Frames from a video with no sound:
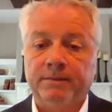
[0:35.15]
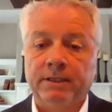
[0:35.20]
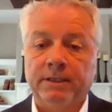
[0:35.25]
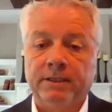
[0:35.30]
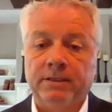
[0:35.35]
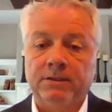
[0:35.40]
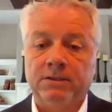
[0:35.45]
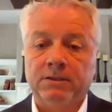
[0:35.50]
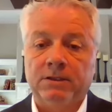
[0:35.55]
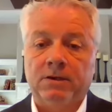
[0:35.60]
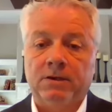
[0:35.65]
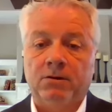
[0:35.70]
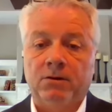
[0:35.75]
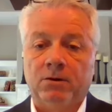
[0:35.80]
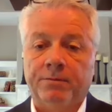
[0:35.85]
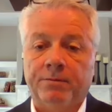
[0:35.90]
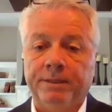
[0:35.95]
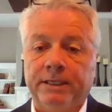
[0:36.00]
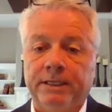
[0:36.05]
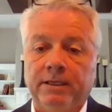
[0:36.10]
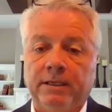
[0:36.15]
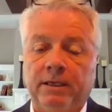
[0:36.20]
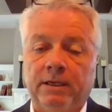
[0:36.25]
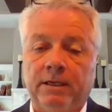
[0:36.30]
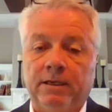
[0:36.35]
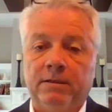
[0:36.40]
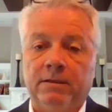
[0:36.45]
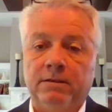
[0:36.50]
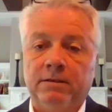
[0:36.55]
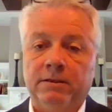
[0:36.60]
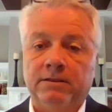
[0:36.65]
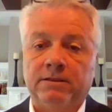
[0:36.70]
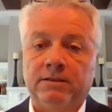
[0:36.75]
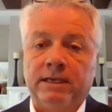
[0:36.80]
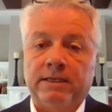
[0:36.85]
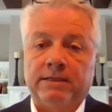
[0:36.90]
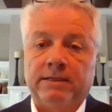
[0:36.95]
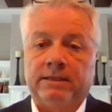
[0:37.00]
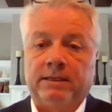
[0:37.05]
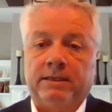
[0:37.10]
And so I'll be
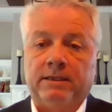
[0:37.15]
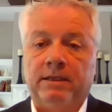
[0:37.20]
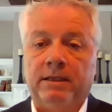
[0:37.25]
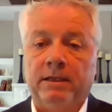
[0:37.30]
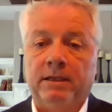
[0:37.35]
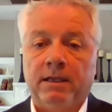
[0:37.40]
discussing